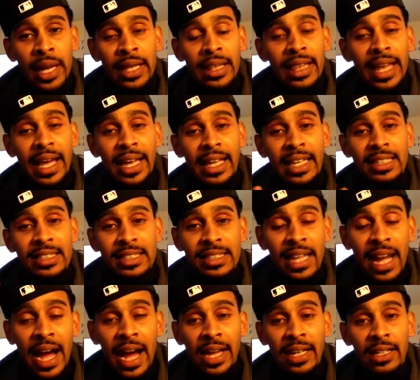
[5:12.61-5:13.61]
that is
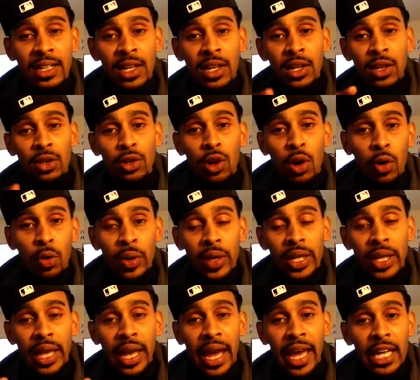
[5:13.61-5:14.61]
not
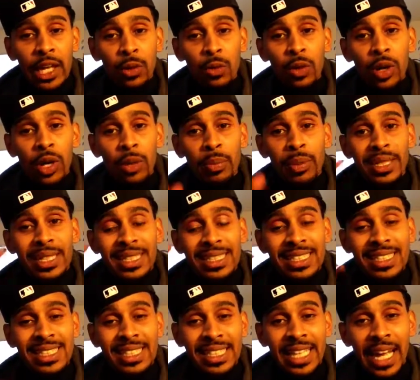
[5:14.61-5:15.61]
going anywhere, but it's
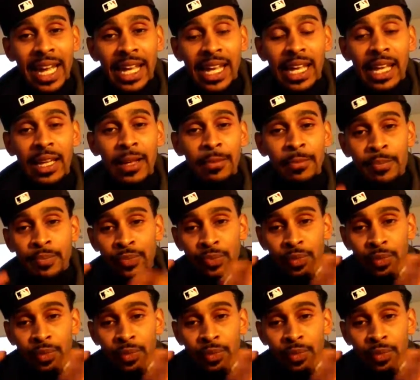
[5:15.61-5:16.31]
staying